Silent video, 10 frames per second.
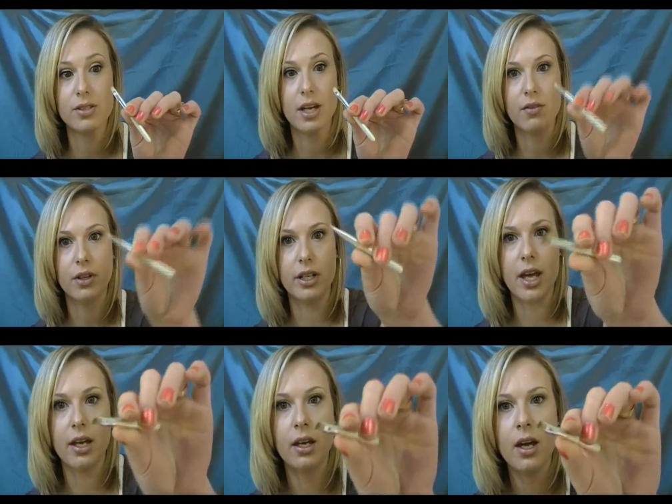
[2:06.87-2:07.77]
I use it every
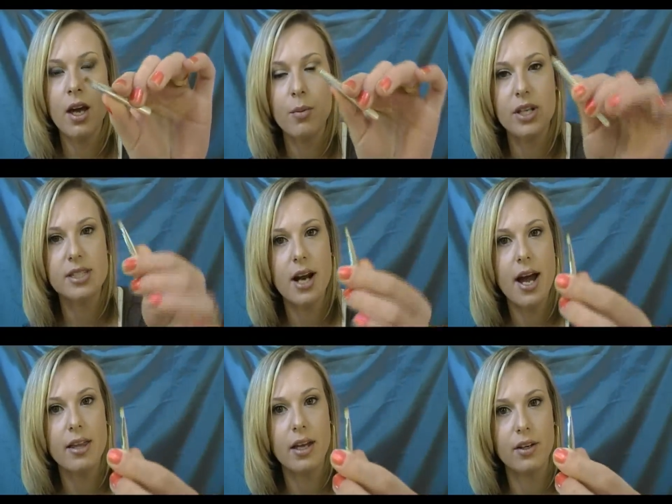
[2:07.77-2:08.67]
day, but it's an
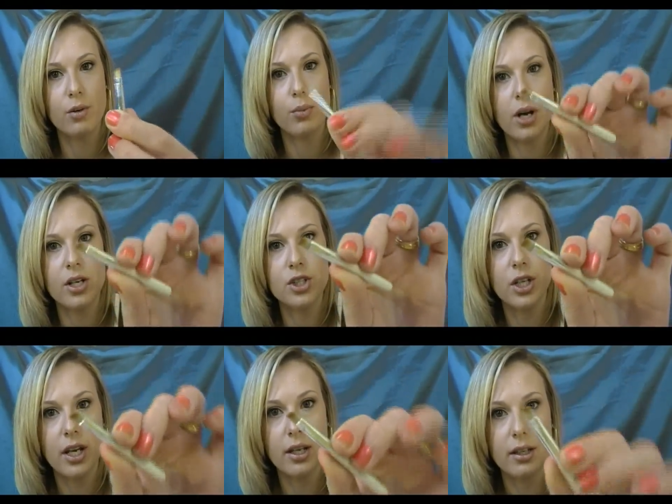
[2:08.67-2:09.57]
eyeliner
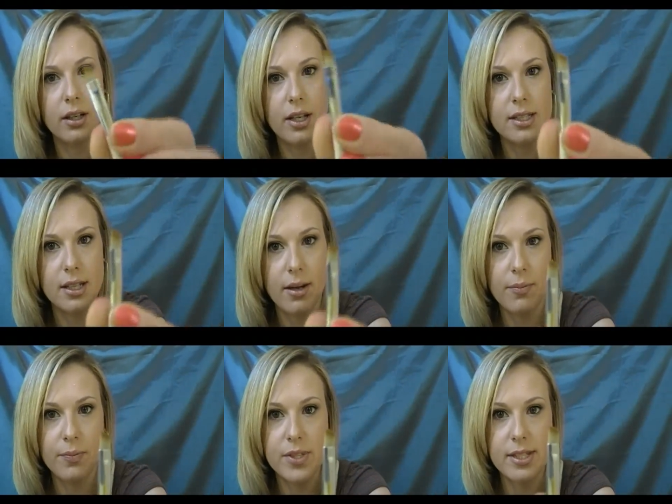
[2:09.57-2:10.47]
brush, and it's
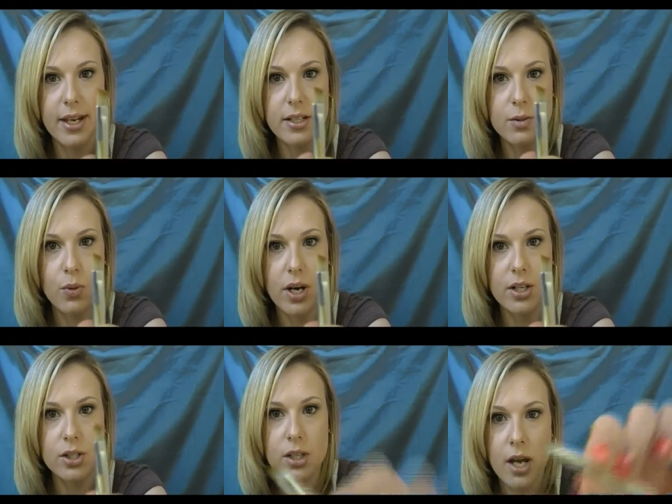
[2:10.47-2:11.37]
a slanted
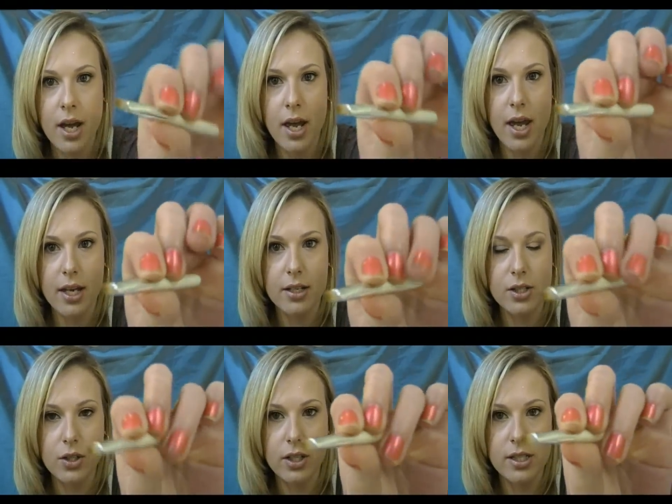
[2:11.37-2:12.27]
brush, and
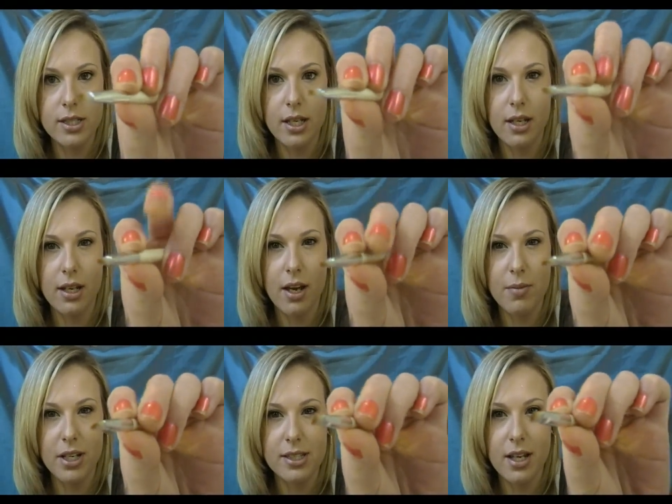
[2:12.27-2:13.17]
as you can see,
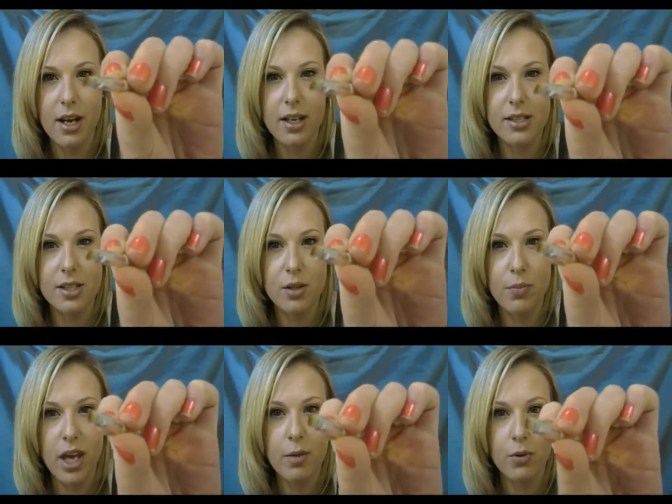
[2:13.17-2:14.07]
I mean, it's got such a
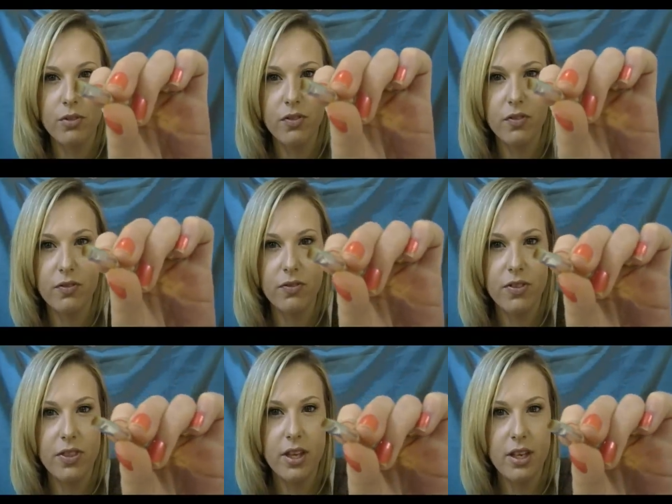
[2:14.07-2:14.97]
paper
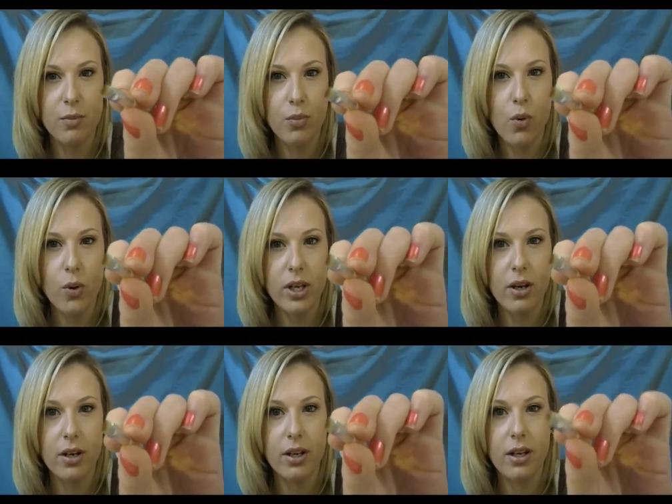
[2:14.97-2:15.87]
thin
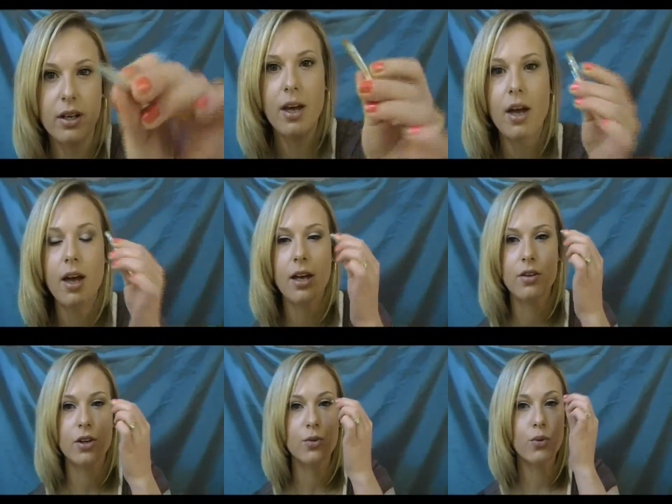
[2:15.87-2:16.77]
point on it.
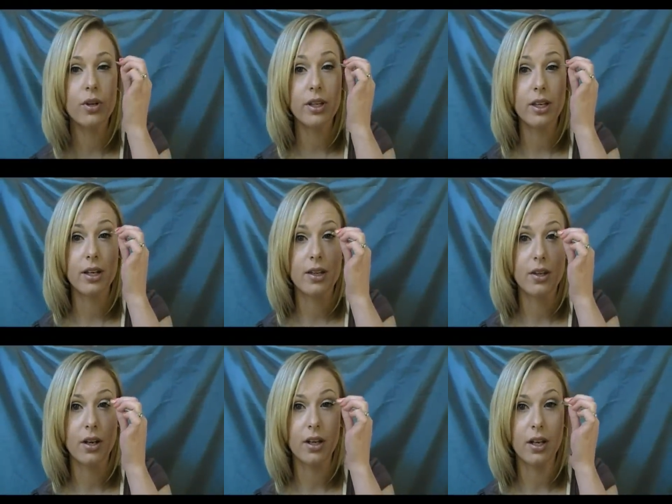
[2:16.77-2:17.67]
You can really get in
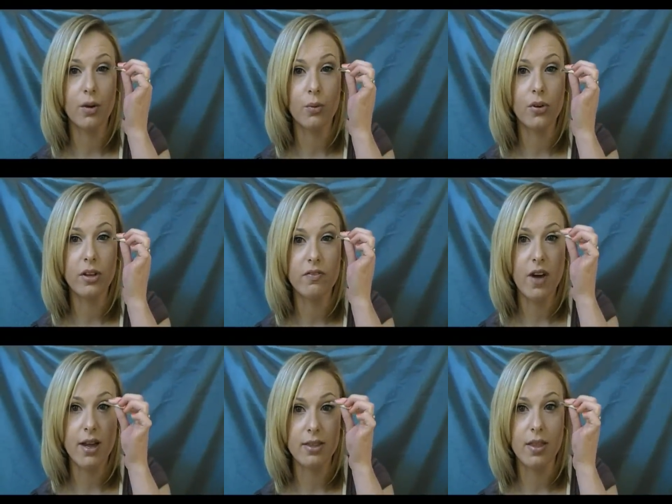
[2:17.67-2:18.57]
there and get a really
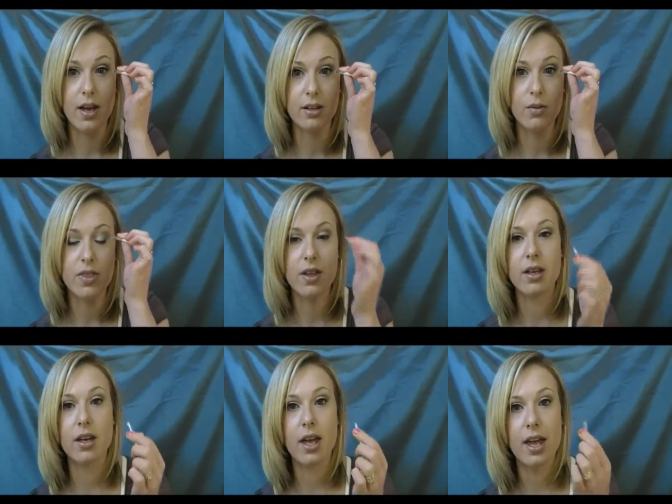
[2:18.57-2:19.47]
fine line with
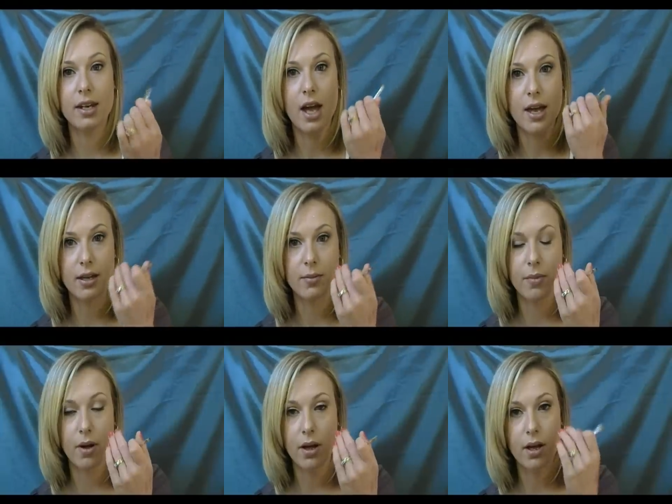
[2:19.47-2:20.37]
it,
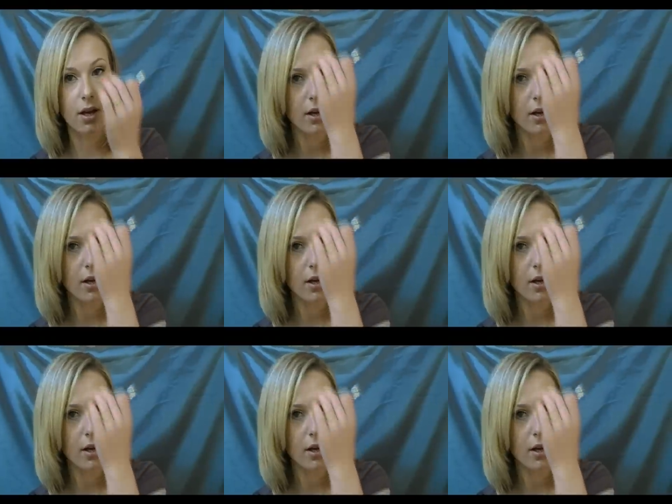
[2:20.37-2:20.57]
and